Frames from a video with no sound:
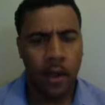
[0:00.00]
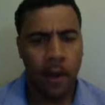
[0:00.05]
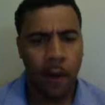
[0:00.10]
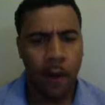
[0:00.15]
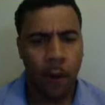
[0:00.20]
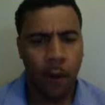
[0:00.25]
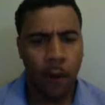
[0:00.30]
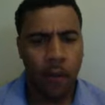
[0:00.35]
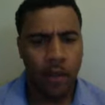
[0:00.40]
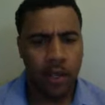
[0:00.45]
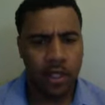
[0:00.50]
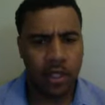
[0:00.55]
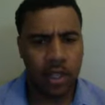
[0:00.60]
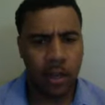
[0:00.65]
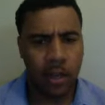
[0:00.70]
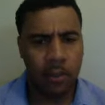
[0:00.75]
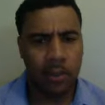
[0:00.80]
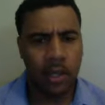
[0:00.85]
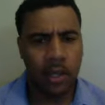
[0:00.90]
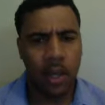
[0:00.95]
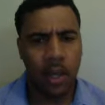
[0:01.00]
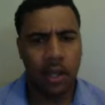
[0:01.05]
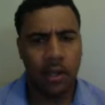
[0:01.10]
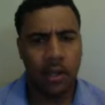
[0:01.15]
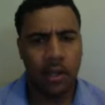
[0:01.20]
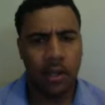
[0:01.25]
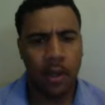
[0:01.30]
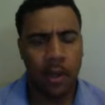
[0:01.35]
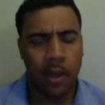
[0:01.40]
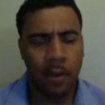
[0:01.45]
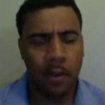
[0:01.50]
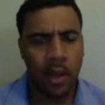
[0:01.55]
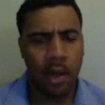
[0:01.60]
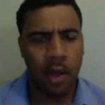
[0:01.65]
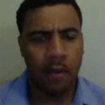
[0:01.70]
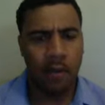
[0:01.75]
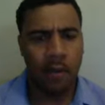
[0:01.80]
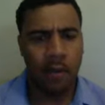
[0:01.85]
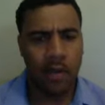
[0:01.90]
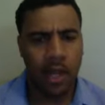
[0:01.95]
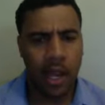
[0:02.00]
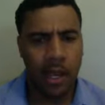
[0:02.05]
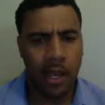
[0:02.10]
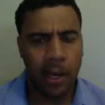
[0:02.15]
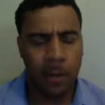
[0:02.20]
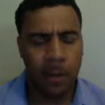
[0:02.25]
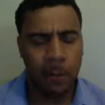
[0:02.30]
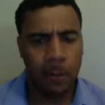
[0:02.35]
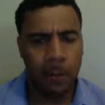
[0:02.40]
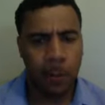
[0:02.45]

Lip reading: on the subject that I've ever taken.